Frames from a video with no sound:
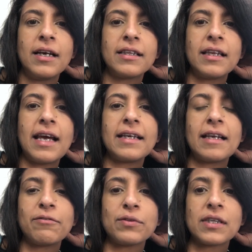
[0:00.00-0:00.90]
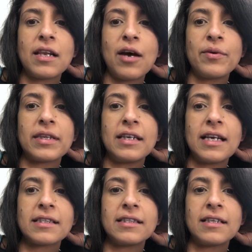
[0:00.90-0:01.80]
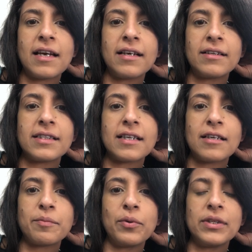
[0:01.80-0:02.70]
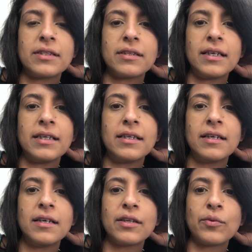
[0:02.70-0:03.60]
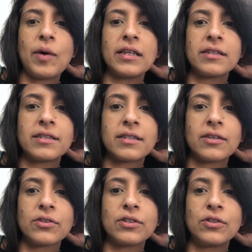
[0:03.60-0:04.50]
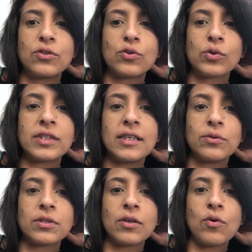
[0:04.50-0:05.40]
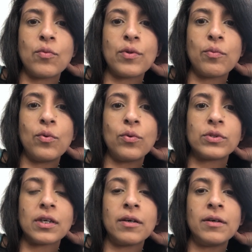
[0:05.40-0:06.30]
The lake levels are lower than yesterday, I said pointedly. The well had started to draw silt along with water.